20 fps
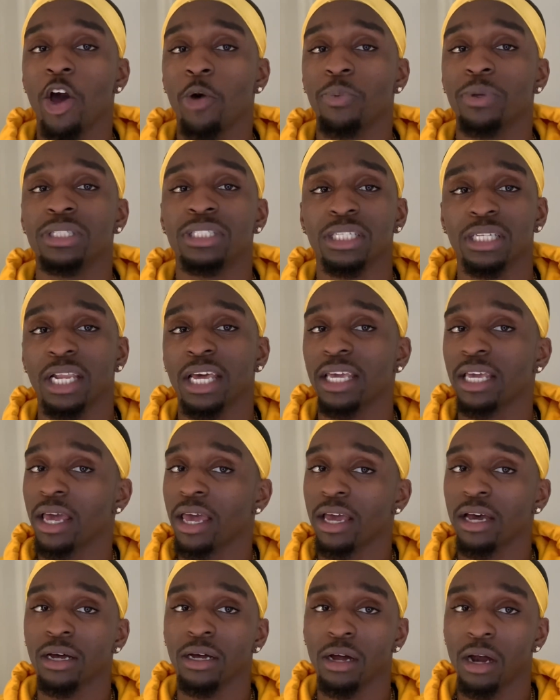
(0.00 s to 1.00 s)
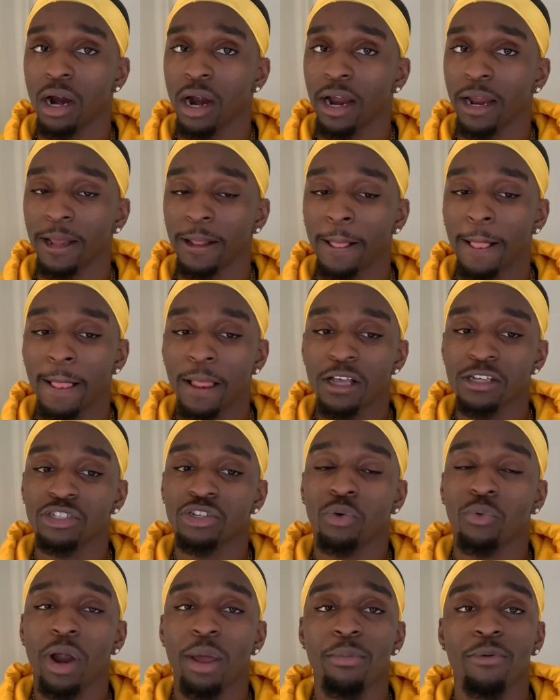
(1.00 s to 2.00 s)
to lay your hair, alright?
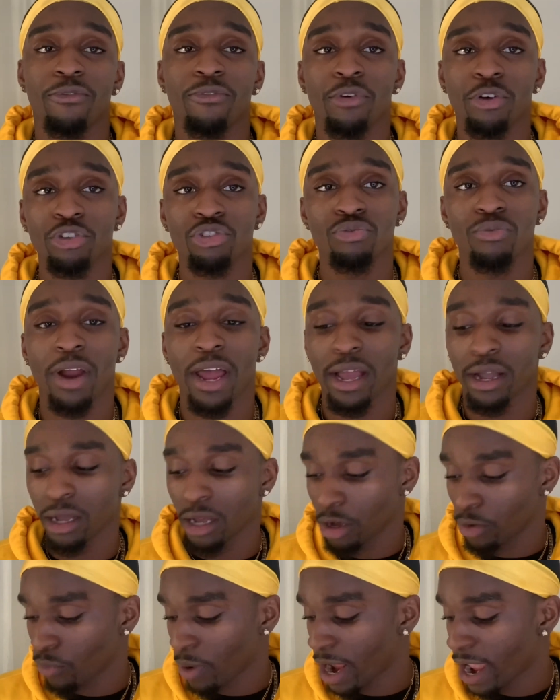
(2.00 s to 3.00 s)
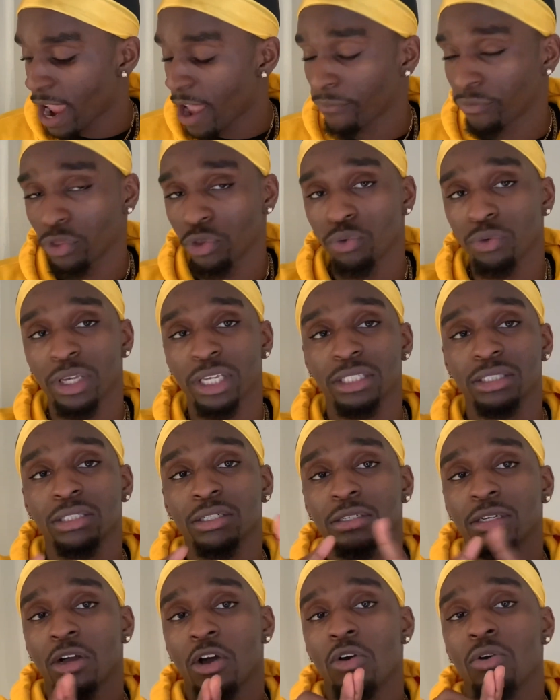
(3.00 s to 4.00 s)
So right before you rag up, right after you get
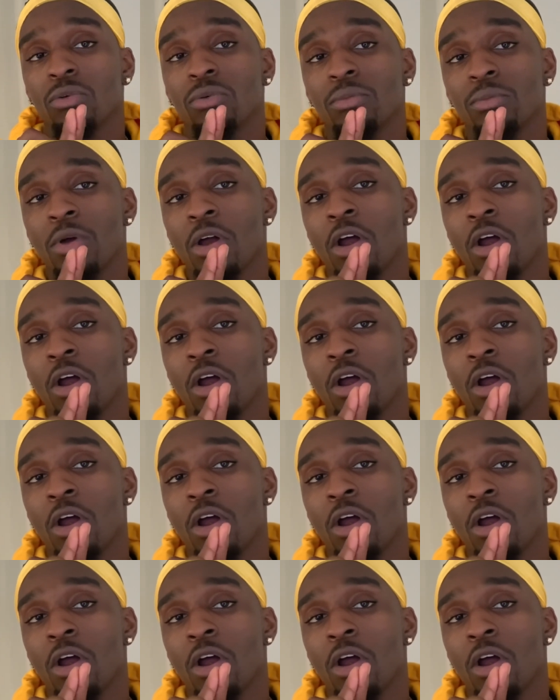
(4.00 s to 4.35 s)
your comb